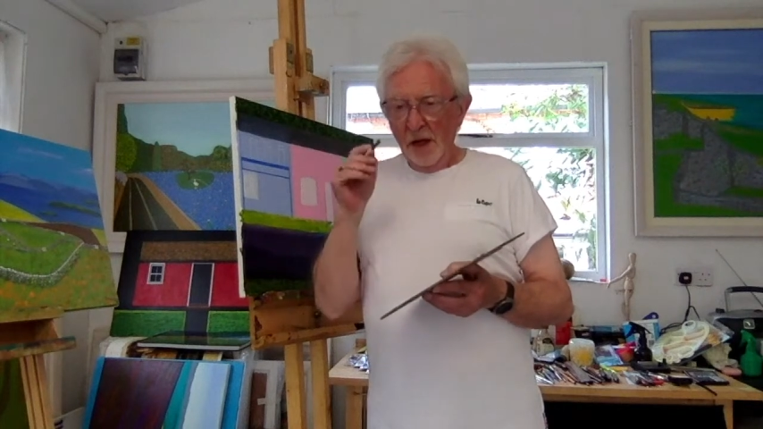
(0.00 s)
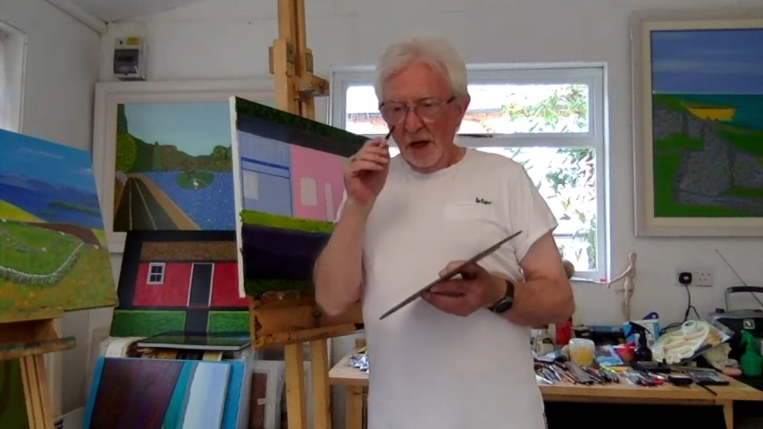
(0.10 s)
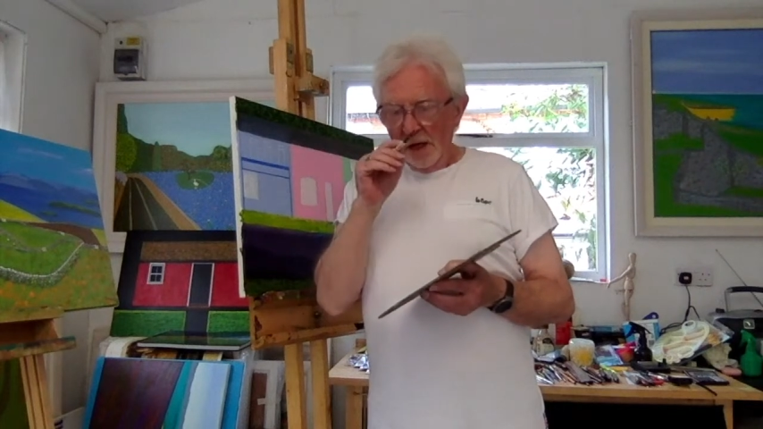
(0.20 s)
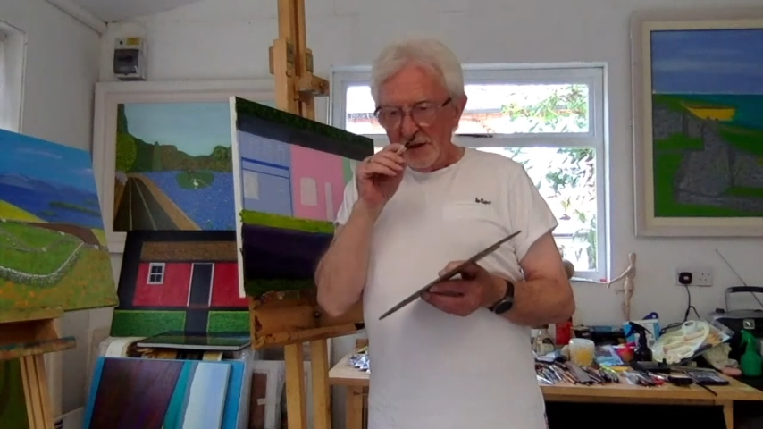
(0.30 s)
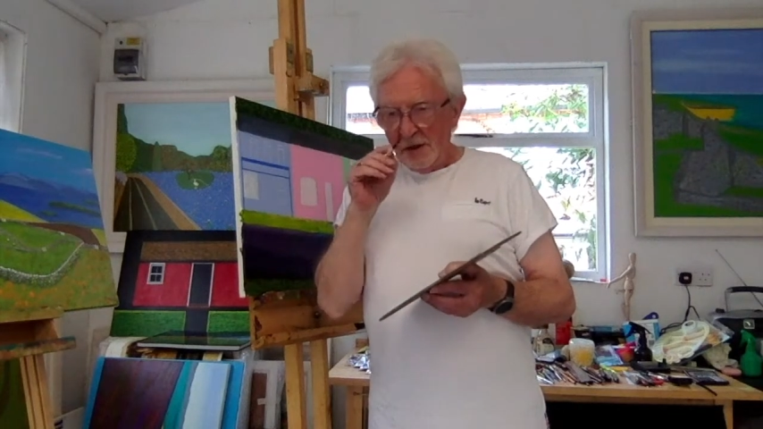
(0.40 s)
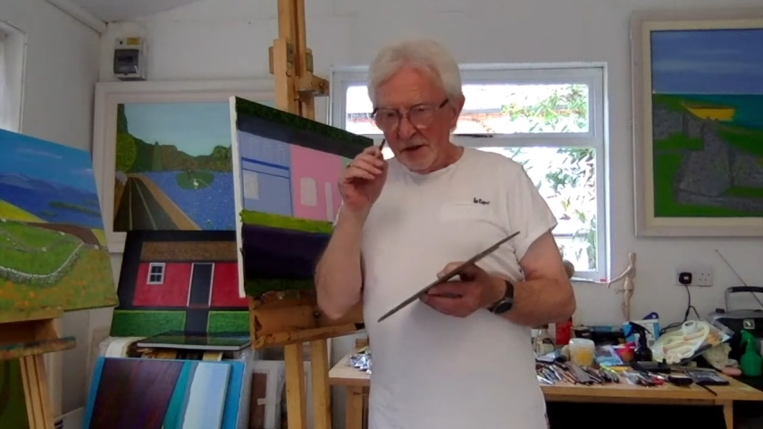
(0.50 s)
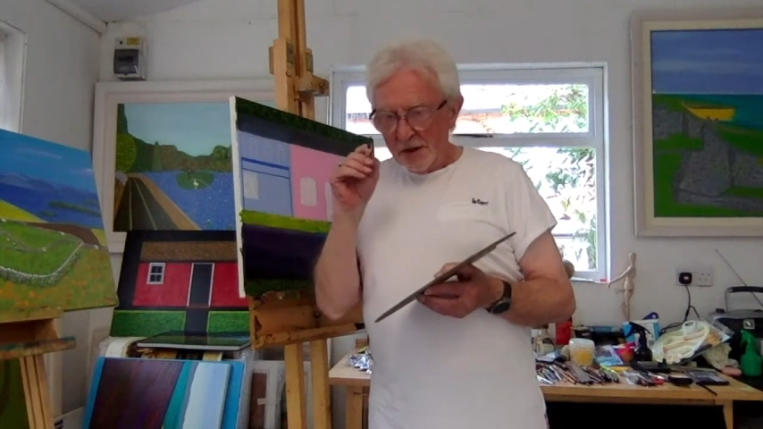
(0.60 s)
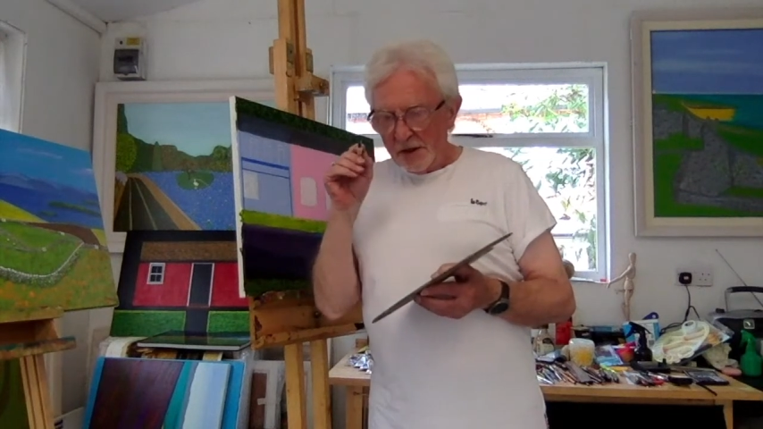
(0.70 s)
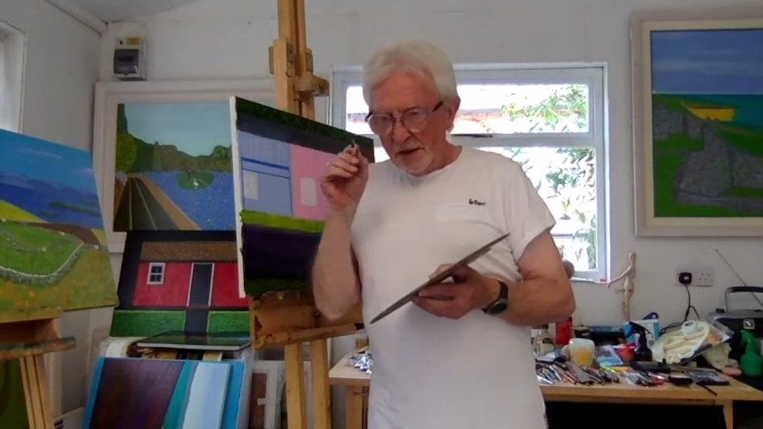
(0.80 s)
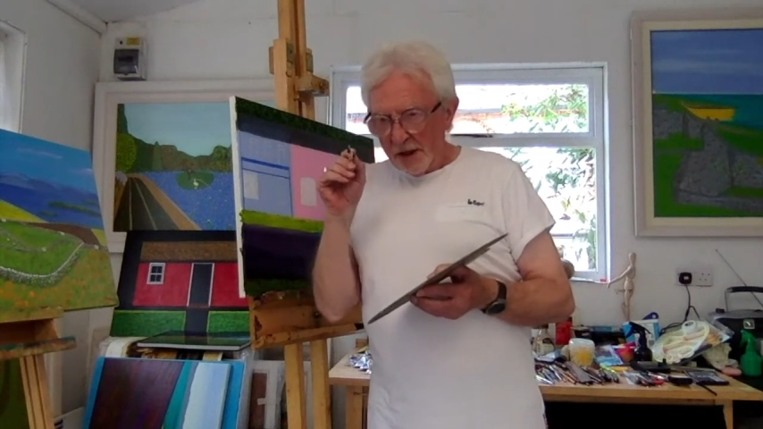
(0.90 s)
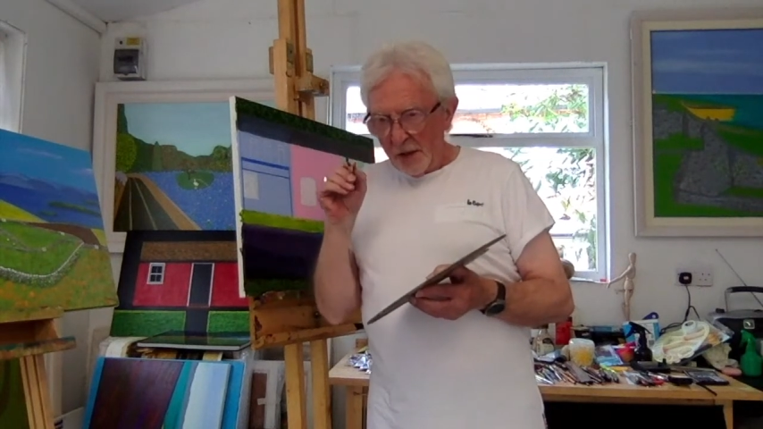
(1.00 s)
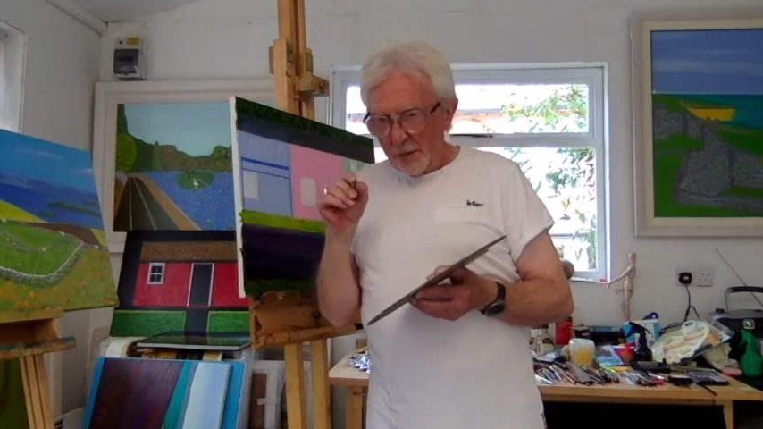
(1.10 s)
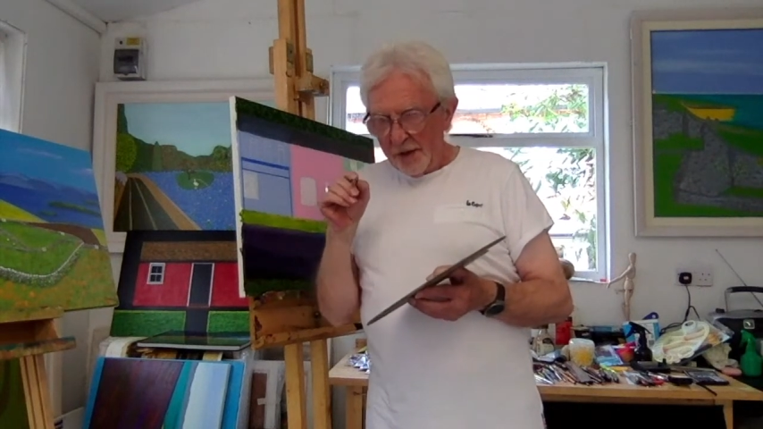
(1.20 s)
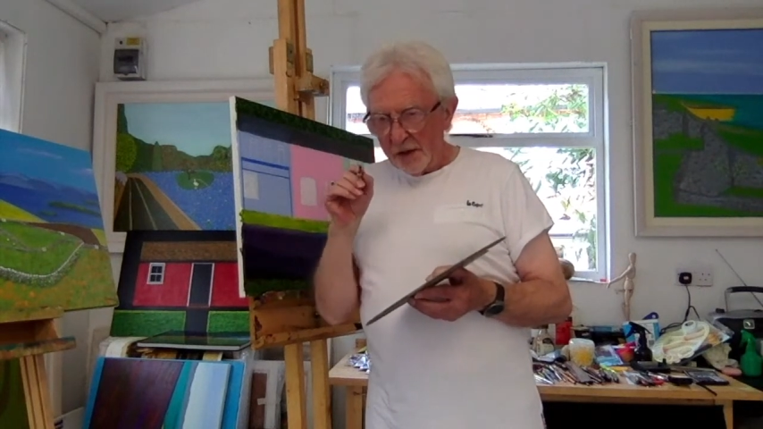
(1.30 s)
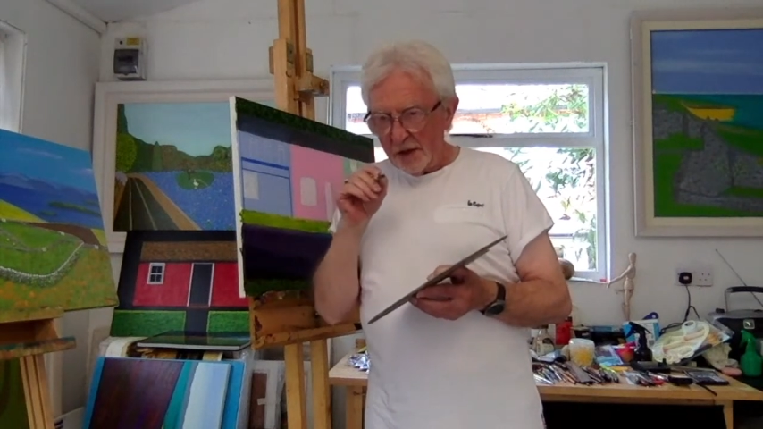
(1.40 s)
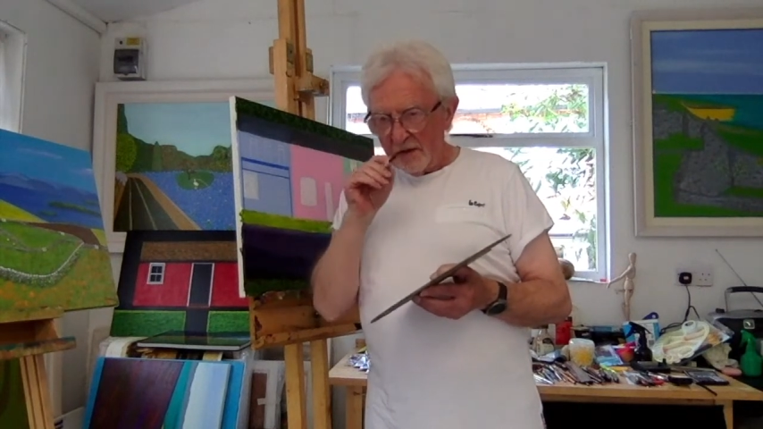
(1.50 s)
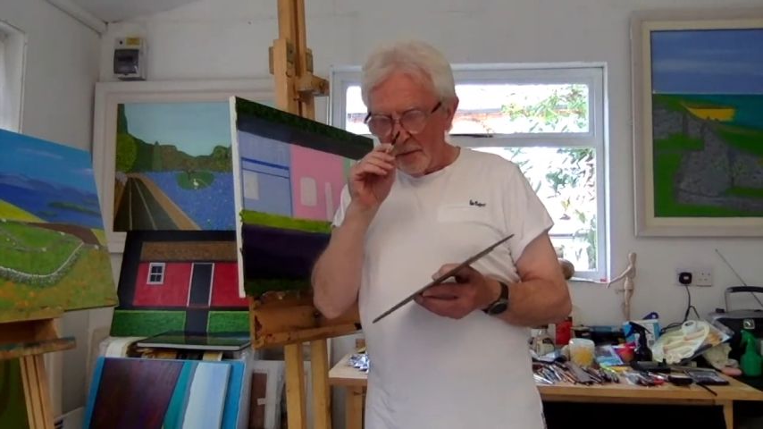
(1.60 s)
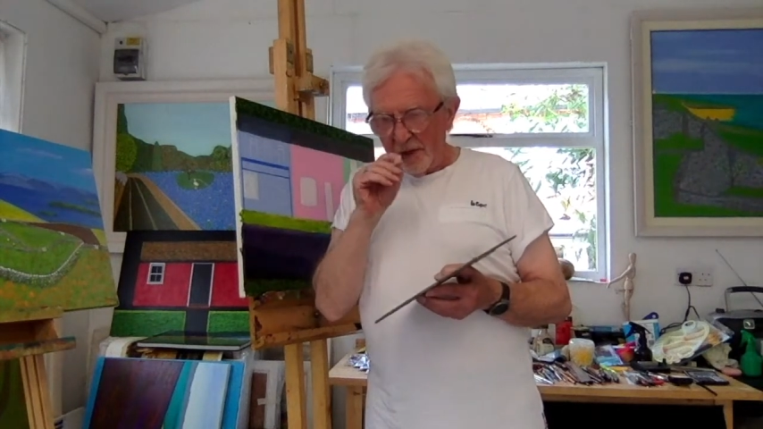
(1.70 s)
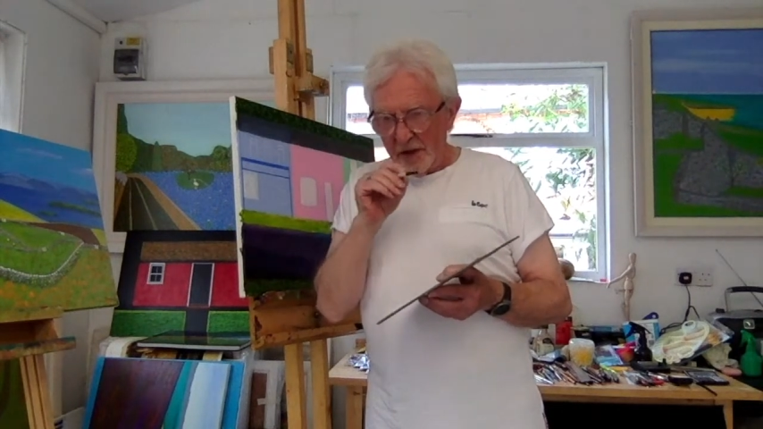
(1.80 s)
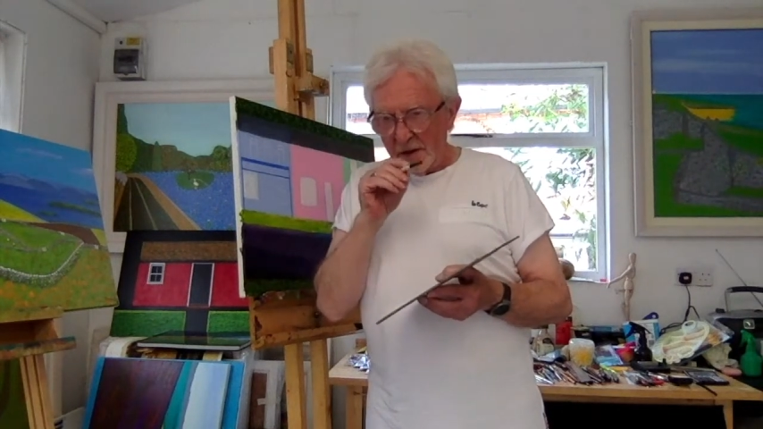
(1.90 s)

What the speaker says: I saw this little picture of a place